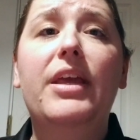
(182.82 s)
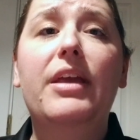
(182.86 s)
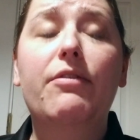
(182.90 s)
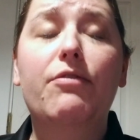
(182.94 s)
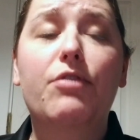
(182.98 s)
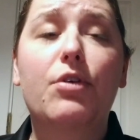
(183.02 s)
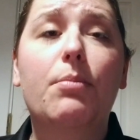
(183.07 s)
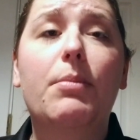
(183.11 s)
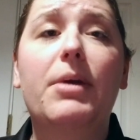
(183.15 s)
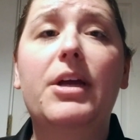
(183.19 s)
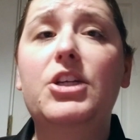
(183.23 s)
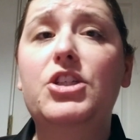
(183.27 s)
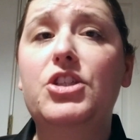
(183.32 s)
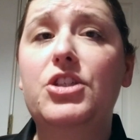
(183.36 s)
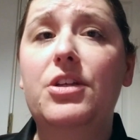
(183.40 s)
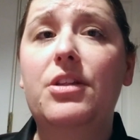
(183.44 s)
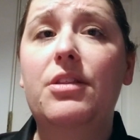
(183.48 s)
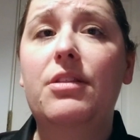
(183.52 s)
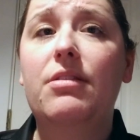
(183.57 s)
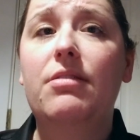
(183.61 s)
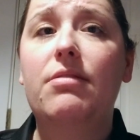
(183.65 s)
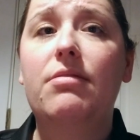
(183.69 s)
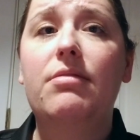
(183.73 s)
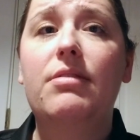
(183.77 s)

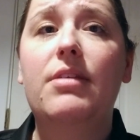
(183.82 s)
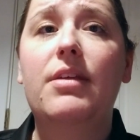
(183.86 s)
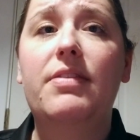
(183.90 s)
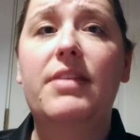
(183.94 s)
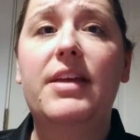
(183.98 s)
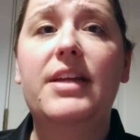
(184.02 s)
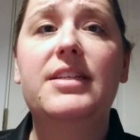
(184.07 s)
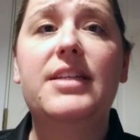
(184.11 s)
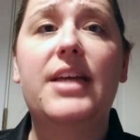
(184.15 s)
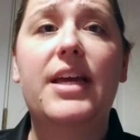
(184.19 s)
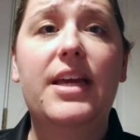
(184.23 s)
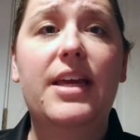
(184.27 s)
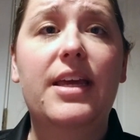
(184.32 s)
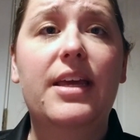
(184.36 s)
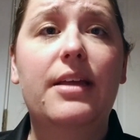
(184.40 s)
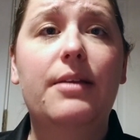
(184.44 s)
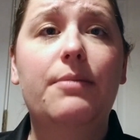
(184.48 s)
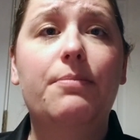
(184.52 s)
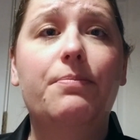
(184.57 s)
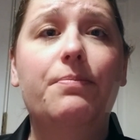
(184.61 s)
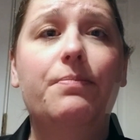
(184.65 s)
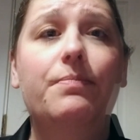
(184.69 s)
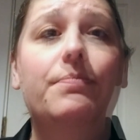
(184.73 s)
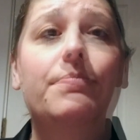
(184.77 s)
information that they take
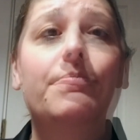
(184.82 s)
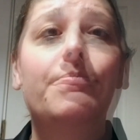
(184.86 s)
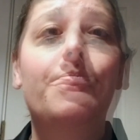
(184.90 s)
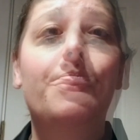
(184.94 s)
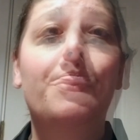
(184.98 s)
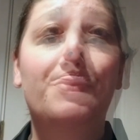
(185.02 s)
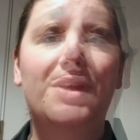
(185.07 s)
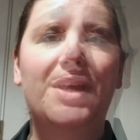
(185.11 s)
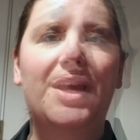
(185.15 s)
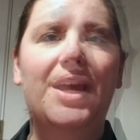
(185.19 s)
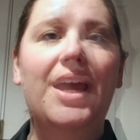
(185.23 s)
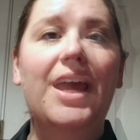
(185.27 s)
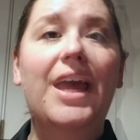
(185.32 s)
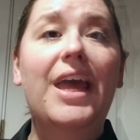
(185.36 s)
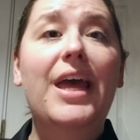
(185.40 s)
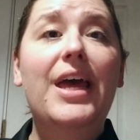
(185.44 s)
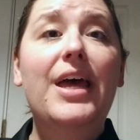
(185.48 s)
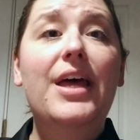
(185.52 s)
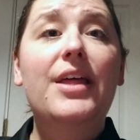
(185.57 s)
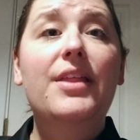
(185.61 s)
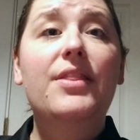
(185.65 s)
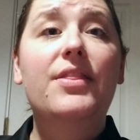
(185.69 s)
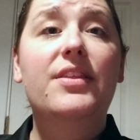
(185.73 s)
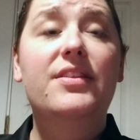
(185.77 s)
in.
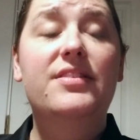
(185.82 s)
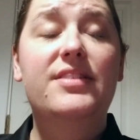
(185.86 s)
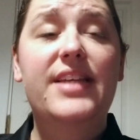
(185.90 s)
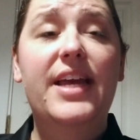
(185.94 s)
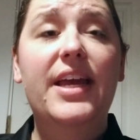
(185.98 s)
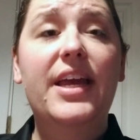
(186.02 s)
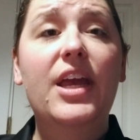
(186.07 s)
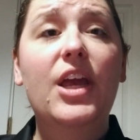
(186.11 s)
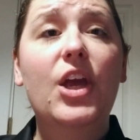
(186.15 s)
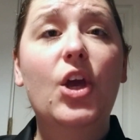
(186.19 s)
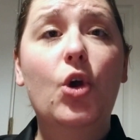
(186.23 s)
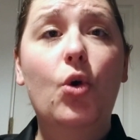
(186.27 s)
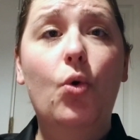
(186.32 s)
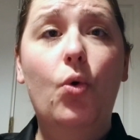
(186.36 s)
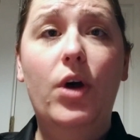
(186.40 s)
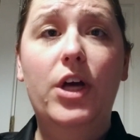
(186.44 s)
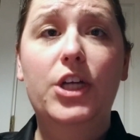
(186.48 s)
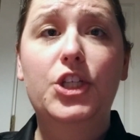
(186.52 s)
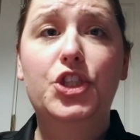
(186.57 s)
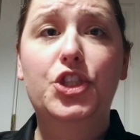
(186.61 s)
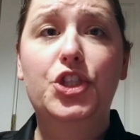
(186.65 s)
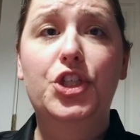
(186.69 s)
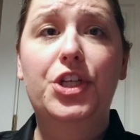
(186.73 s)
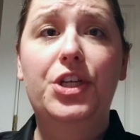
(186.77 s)
The second
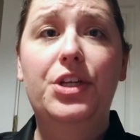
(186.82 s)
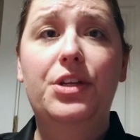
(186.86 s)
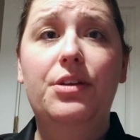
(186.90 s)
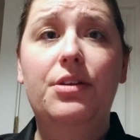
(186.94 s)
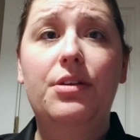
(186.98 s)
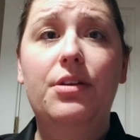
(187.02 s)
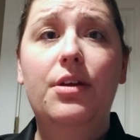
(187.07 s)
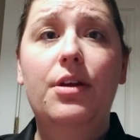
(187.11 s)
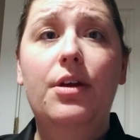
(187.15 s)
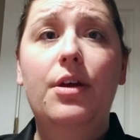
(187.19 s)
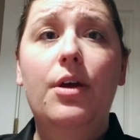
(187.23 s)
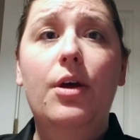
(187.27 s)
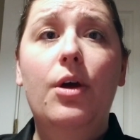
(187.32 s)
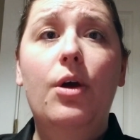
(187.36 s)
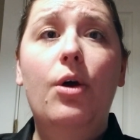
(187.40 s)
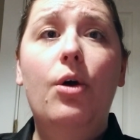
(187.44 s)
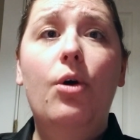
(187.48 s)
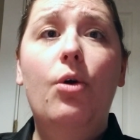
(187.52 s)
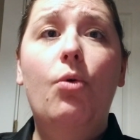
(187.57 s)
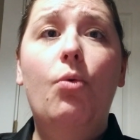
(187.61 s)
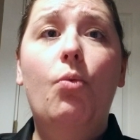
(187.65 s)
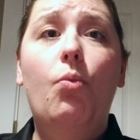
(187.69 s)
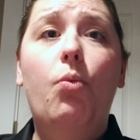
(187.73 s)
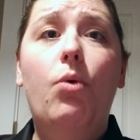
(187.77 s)
question
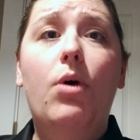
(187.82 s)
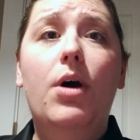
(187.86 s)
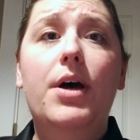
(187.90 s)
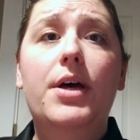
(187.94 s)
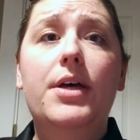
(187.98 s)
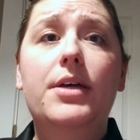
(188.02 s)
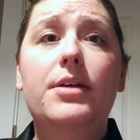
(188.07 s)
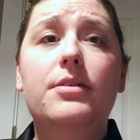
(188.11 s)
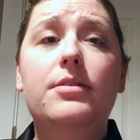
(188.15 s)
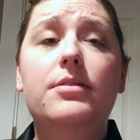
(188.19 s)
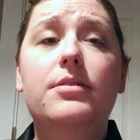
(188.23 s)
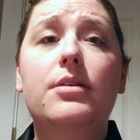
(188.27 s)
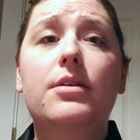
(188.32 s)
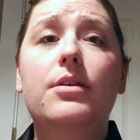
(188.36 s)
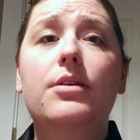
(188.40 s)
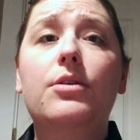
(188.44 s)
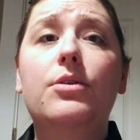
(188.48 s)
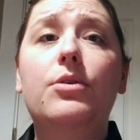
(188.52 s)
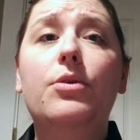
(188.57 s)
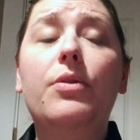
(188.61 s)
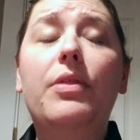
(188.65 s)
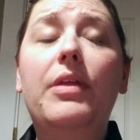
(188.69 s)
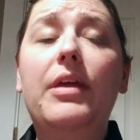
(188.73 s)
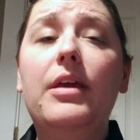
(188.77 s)
was,
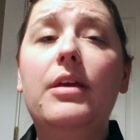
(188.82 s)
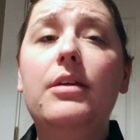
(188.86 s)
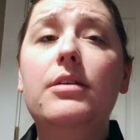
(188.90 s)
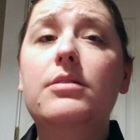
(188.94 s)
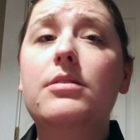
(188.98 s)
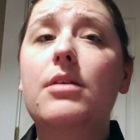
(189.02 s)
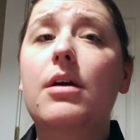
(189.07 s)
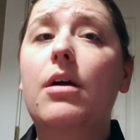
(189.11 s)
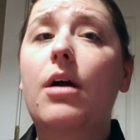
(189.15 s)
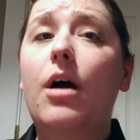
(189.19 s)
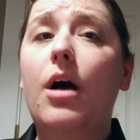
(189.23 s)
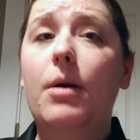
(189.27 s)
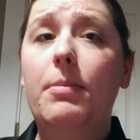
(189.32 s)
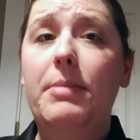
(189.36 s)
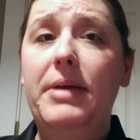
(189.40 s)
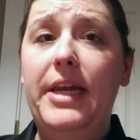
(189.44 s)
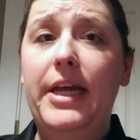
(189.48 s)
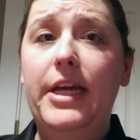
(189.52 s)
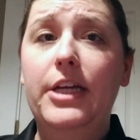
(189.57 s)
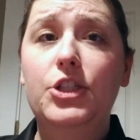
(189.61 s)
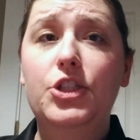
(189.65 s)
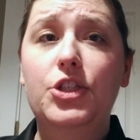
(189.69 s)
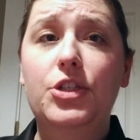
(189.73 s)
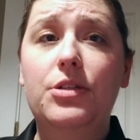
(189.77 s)
do these
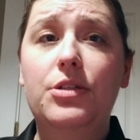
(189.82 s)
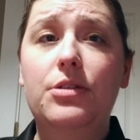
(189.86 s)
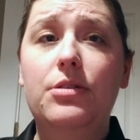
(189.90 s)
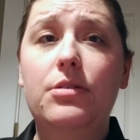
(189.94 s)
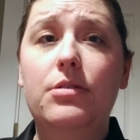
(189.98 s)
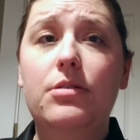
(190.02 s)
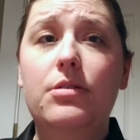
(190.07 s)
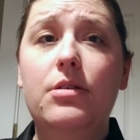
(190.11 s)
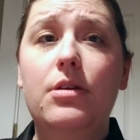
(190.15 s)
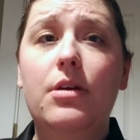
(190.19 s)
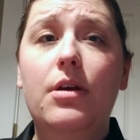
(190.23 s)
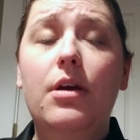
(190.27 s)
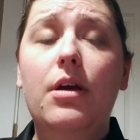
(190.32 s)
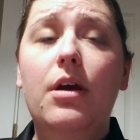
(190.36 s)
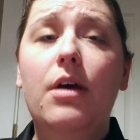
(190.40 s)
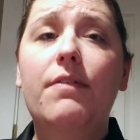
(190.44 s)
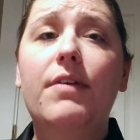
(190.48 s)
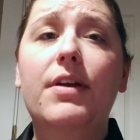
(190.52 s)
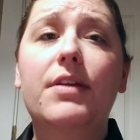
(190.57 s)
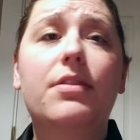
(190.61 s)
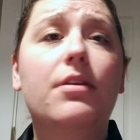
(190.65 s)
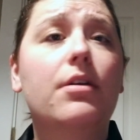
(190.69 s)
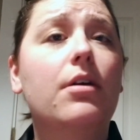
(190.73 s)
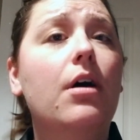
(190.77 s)
accommodations
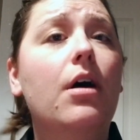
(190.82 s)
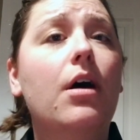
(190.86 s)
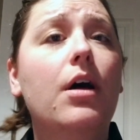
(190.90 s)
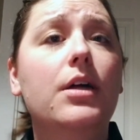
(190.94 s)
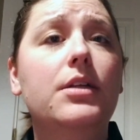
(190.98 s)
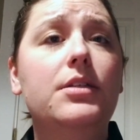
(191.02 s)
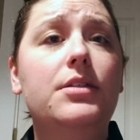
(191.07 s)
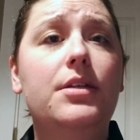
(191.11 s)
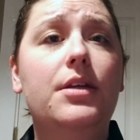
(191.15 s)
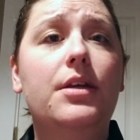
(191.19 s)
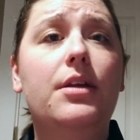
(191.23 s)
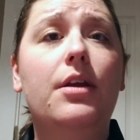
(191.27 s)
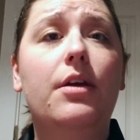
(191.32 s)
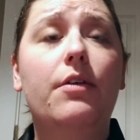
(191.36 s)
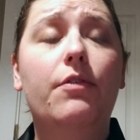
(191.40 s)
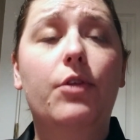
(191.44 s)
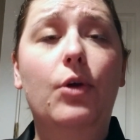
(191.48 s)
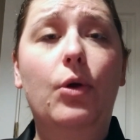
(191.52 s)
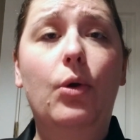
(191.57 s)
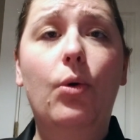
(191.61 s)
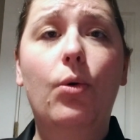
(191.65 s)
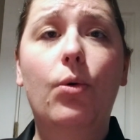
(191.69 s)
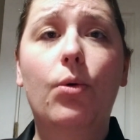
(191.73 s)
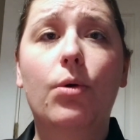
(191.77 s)
affect the content of the
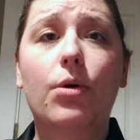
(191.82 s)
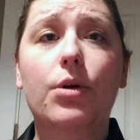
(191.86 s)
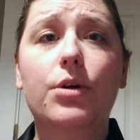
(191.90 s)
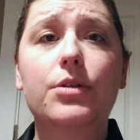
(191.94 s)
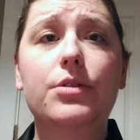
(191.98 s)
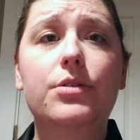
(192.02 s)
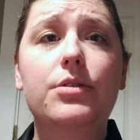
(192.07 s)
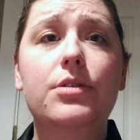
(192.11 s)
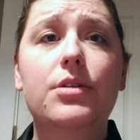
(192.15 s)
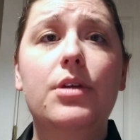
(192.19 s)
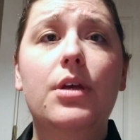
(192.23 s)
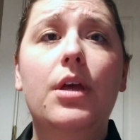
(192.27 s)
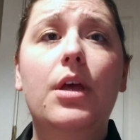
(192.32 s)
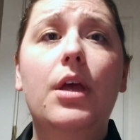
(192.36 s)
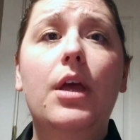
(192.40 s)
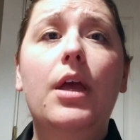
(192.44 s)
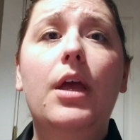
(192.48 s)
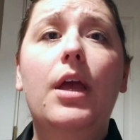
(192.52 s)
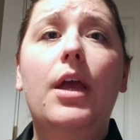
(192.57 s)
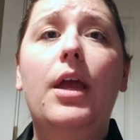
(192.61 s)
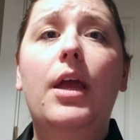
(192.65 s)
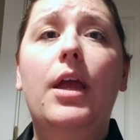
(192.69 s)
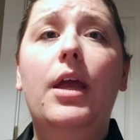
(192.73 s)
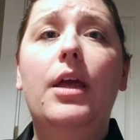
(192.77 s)
course?
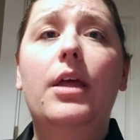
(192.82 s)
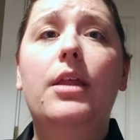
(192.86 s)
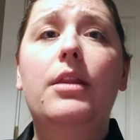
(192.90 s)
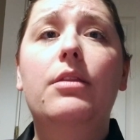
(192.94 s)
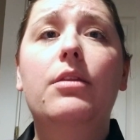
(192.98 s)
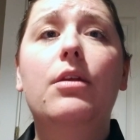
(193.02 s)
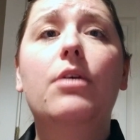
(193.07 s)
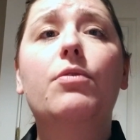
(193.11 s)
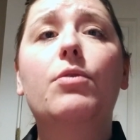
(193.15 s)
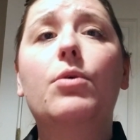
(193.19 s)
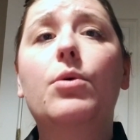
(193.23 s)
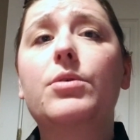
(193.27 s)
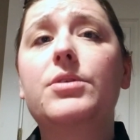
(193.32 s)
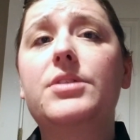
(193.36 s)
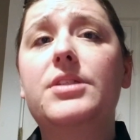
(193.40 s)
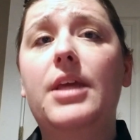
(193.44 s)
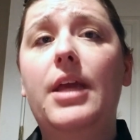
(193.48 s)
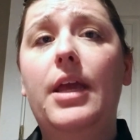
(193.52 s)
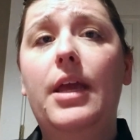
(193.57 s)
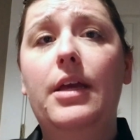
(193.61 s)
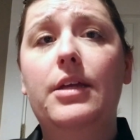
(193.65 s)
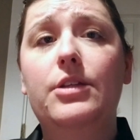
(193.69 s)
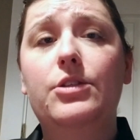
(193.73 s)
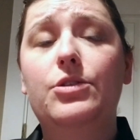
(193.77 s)
And of course
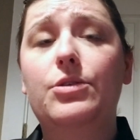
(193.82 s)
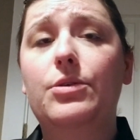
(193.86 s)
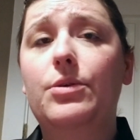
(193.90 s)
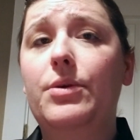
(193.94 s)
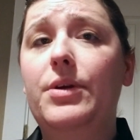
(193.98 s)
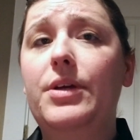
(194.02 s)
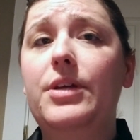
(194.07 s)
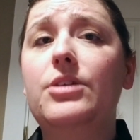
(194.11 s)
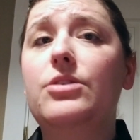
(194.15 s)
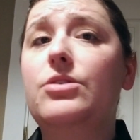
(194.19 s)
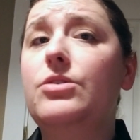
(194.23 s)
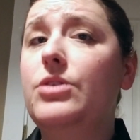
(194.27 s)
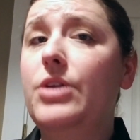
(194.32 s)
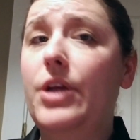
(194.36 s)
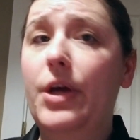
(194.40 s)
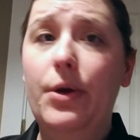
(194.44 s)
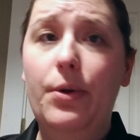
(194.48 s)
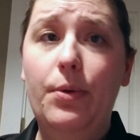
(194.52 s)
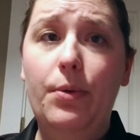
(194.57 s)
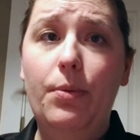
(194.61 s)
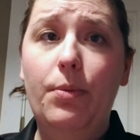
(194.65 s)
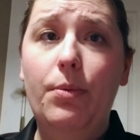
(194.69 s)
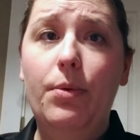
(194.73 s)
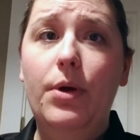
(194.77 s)
the answer is
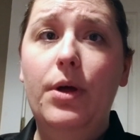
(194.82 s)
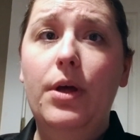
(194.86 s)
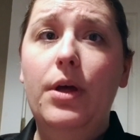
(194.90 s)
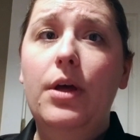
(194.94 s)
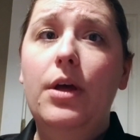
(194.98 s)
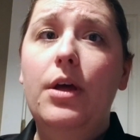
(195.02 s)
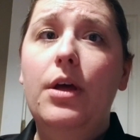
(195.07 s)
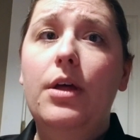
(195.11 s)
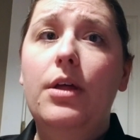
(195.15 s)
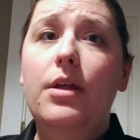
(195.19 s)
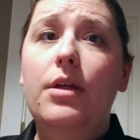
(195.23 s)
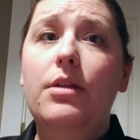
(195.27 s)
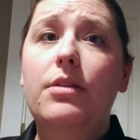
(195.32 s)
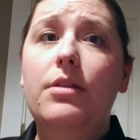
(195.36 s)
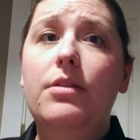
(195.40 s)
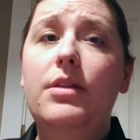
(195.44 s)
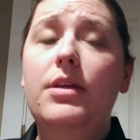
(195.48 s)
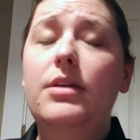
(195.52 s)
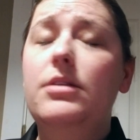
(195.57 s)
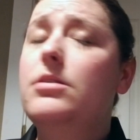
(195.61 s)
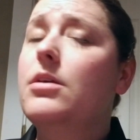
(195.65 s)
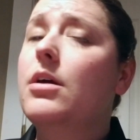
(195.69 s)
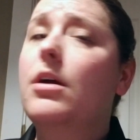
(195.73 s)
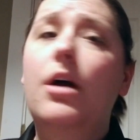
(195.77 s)
no.
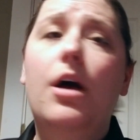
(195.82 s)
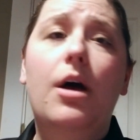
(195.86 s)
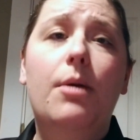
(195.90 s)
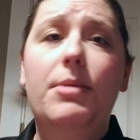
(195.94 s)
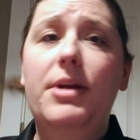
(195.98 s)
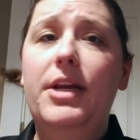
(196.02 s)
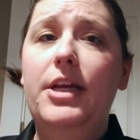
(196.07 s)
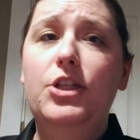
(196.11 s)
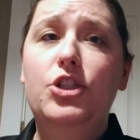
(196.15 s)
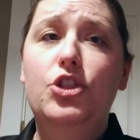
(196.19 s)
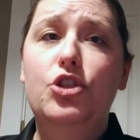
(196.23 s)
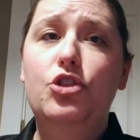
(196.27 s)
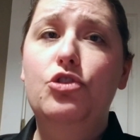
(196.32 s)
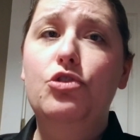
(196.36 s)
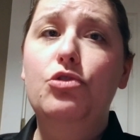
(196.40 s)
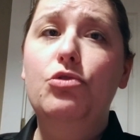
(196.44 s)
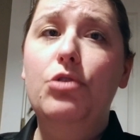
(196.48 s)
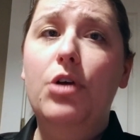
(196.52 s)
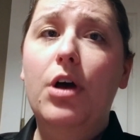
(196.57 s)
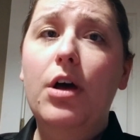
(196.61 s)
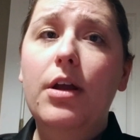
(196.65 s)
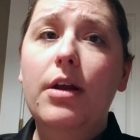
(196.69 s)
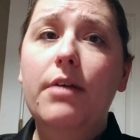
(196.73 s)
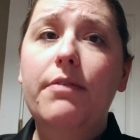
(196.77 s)
These accommodations do
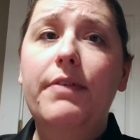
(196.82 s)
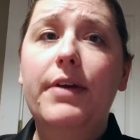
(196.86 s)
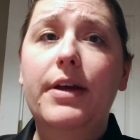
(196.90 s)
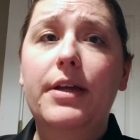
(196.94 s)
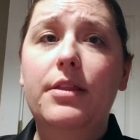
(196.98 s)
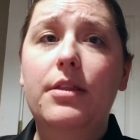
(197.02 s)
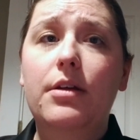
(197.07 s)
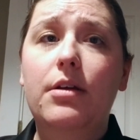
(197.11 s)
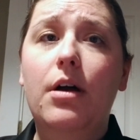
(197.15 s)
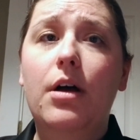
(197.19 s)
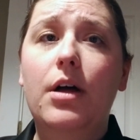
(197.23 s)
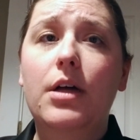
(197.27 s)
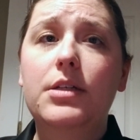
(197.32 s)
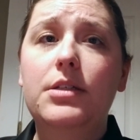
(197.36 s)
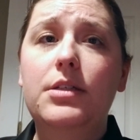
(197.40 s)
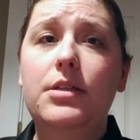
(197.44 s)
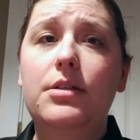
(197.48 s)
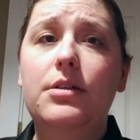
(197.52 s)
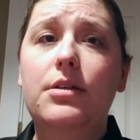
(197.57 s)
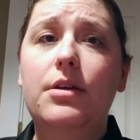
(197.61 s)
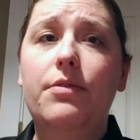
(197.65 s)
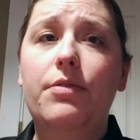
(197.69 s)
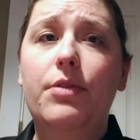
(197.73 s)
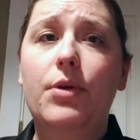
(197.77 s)
not affect the
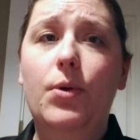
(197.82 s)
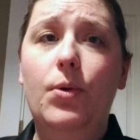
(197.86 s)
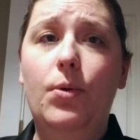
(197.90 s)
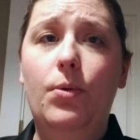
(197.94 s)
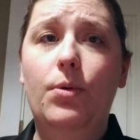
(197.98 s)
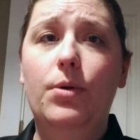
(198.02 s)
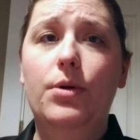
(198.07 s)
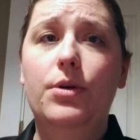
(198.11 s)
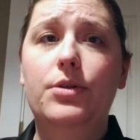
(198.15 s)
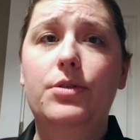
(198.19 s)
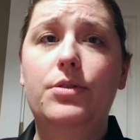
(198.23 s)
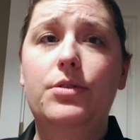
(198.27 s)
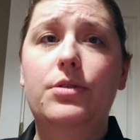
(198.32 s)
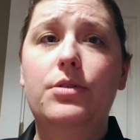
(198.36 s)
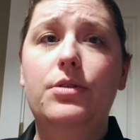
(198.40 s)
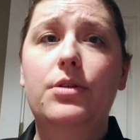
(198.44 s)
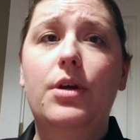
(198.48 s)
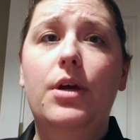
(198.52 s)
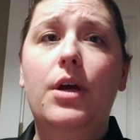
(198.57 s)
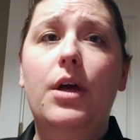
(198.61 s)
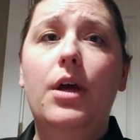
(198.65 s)
content of the course.